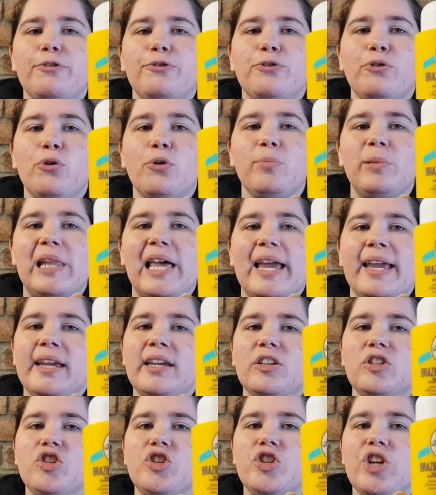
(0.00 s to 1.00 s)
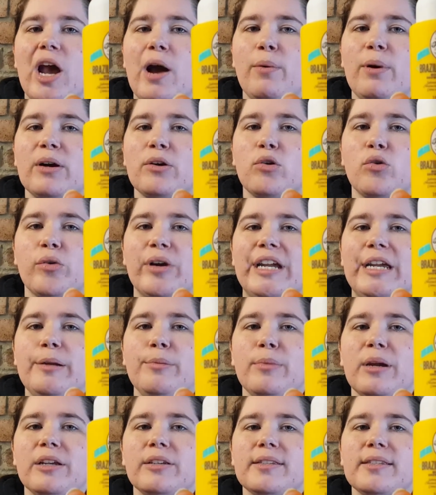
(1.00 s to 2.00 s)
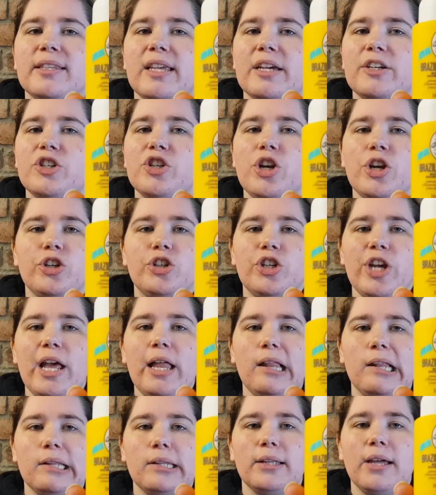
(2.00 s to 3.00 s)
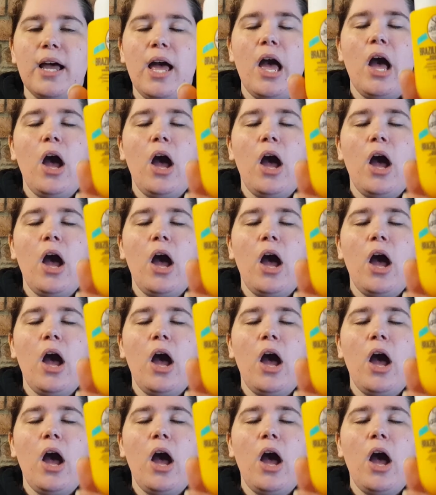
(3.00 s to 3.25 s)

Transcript: Foreplay Shower Cream / Gel.